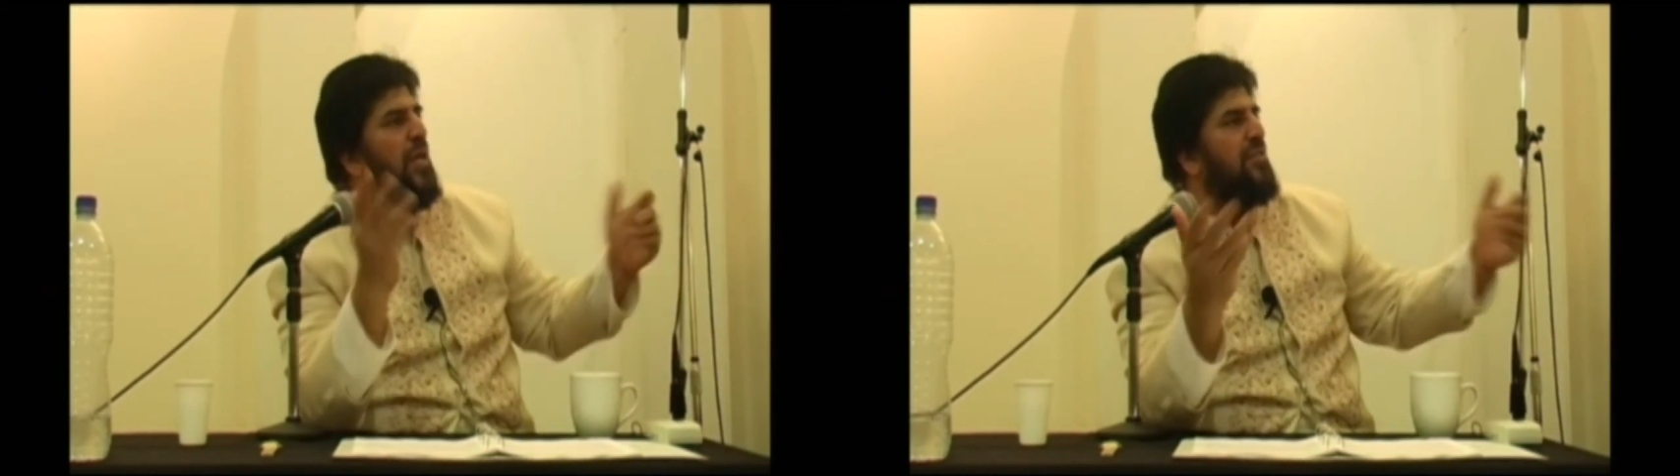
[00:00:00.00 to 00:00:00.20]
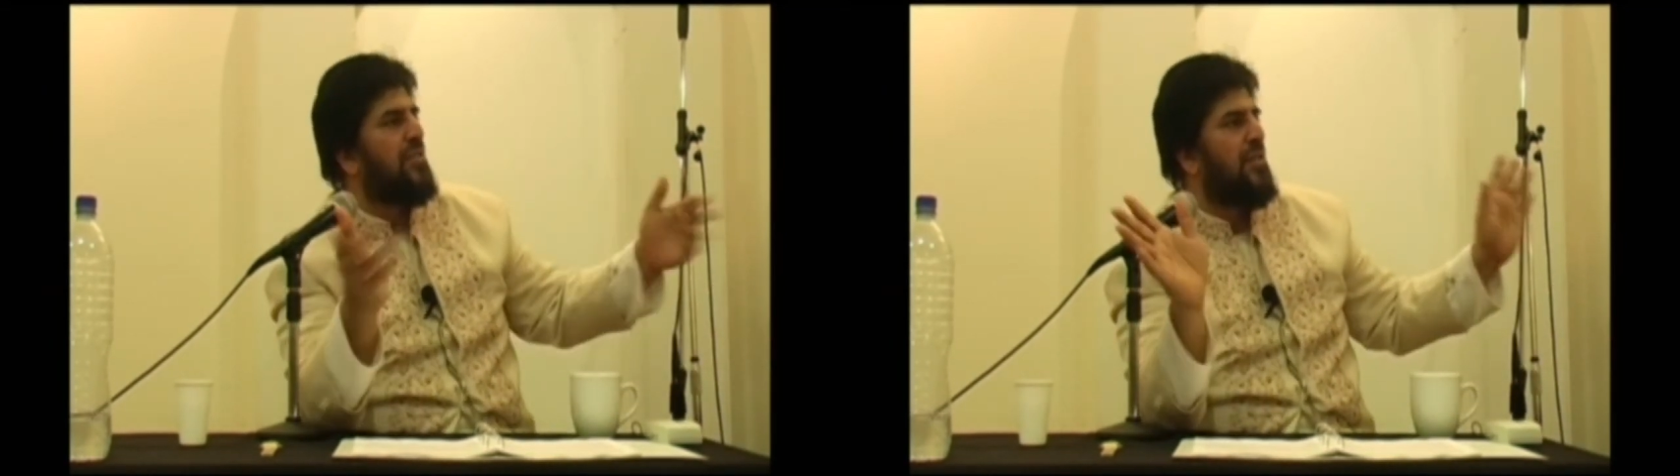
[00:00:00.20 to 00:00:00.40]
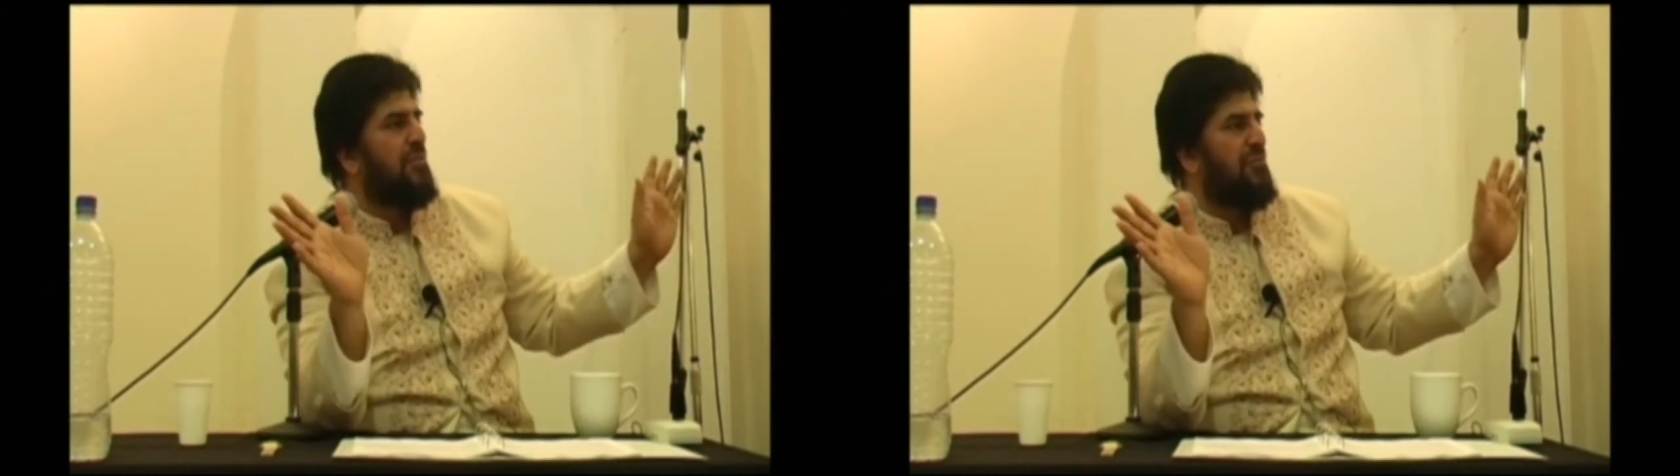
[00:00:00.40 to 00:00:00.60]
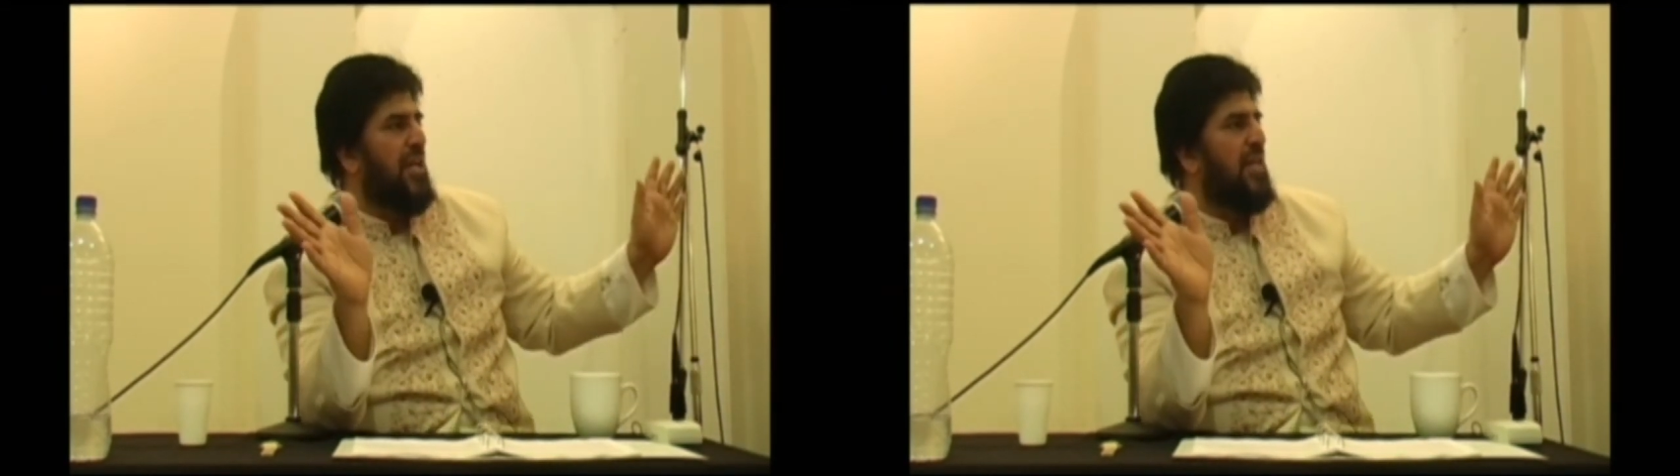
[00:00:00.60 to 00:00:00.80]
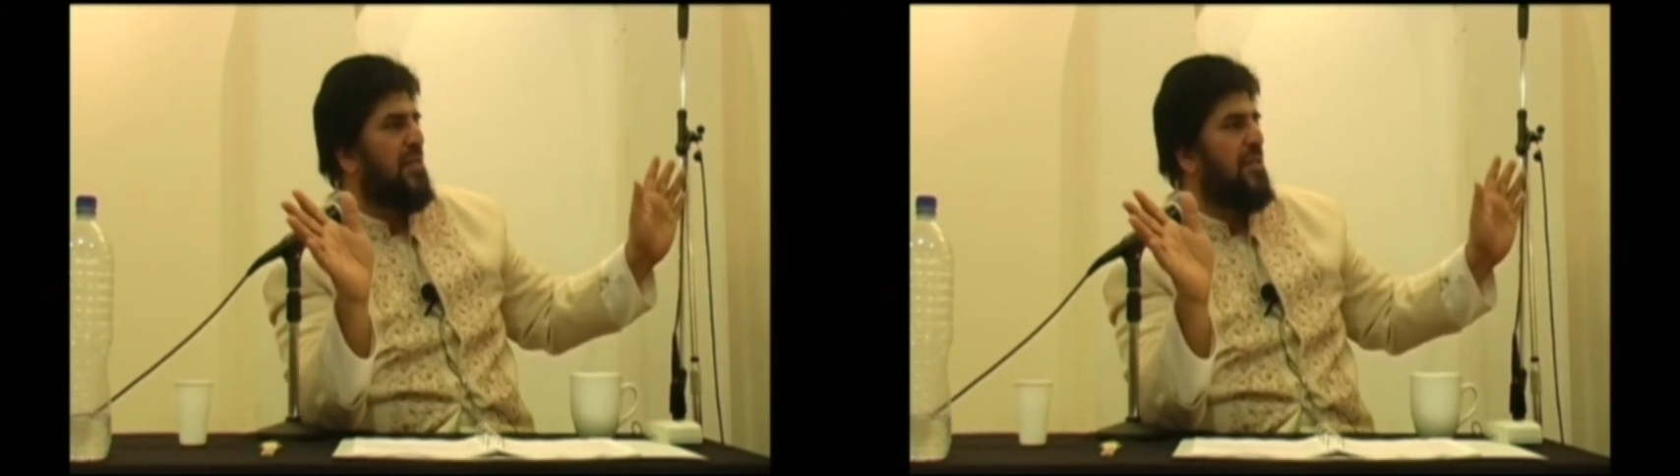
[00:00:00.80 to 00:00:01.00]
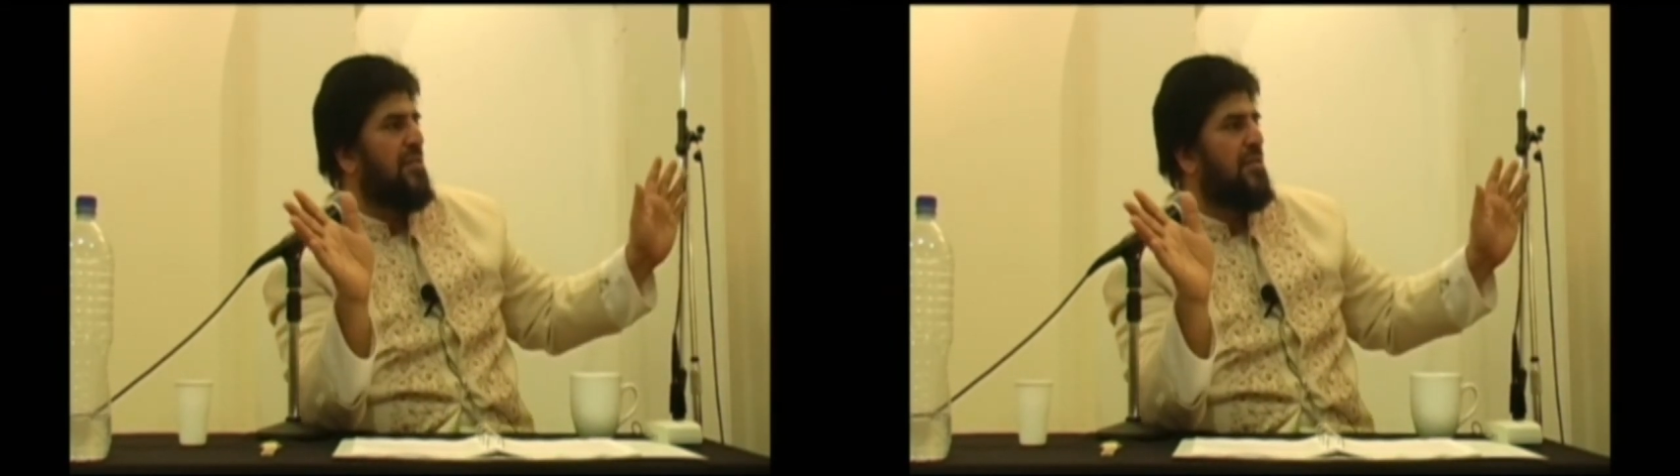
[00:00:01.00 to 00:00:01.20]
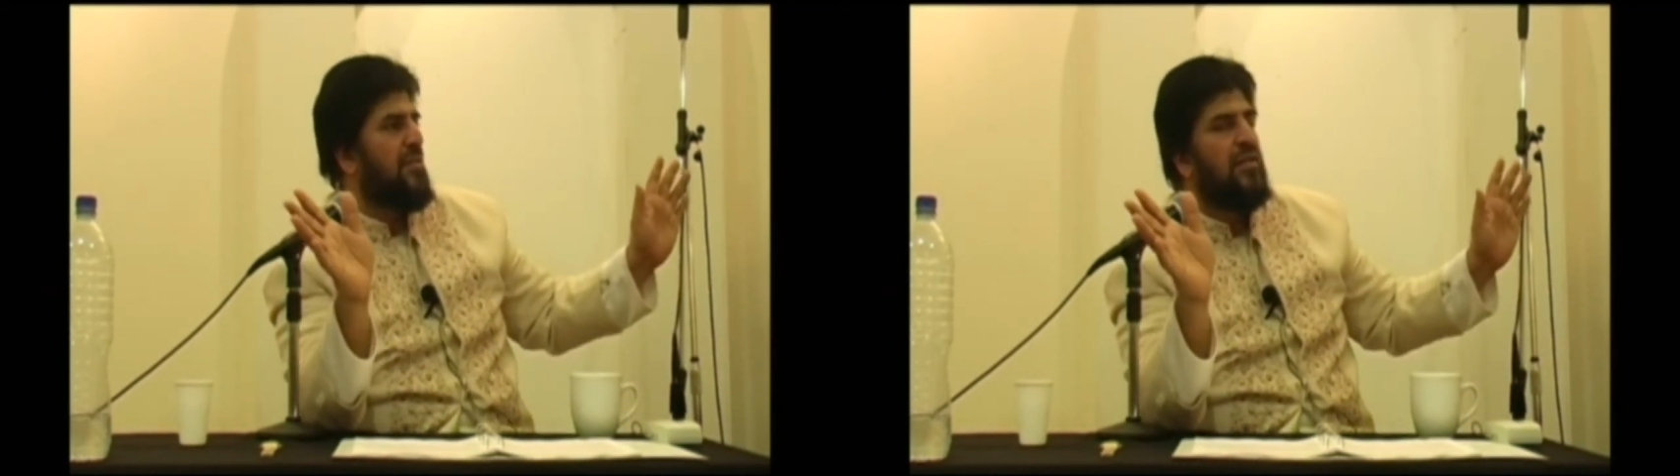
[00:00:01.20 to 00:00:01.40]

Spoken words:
are surrendering ourselves.